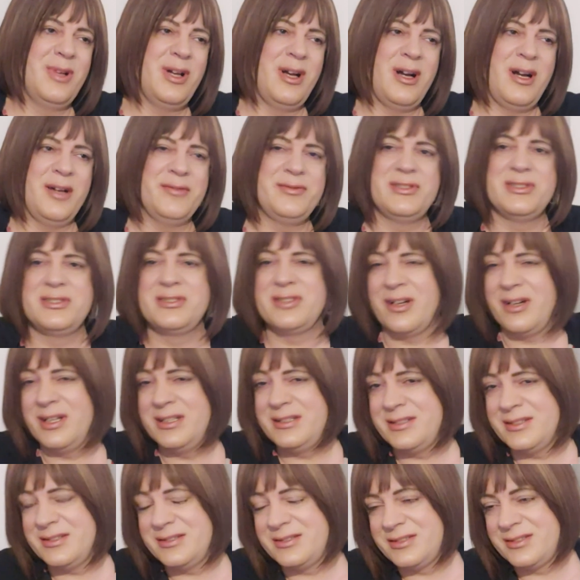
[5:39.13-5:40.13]
I've
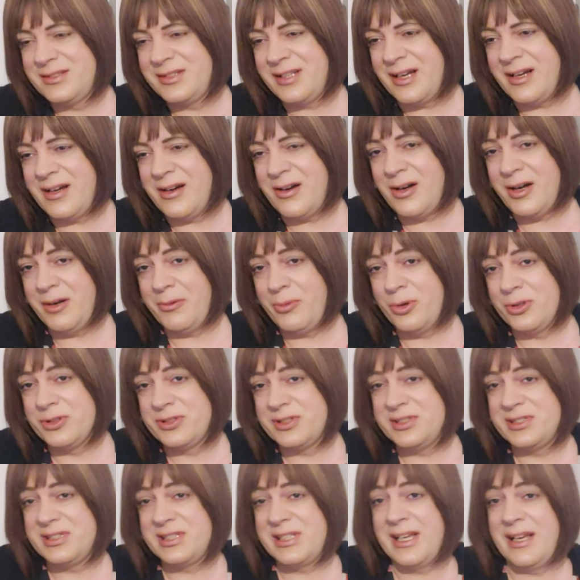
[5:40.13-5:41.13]
decided that I
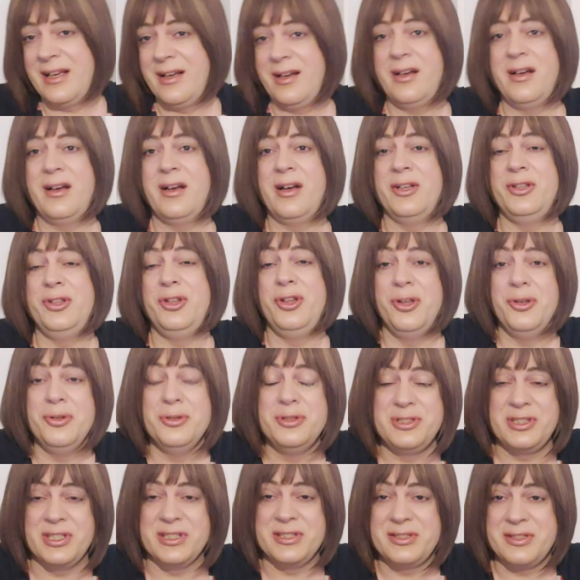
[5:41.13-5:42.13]
wanted to get a new
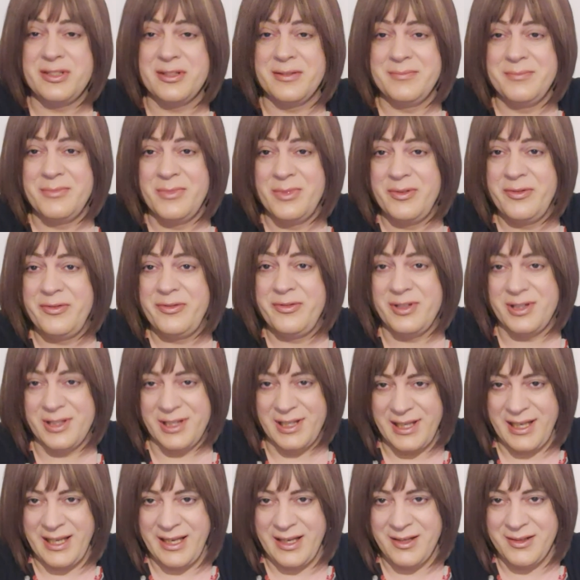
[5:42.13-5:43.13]
system for the
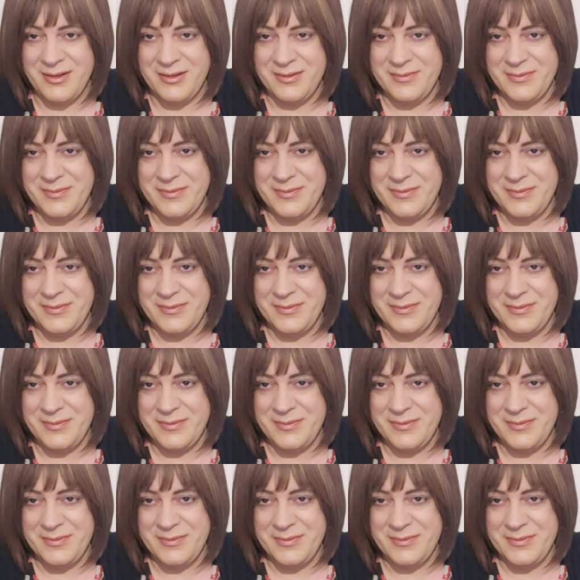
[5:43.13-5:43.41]
layout.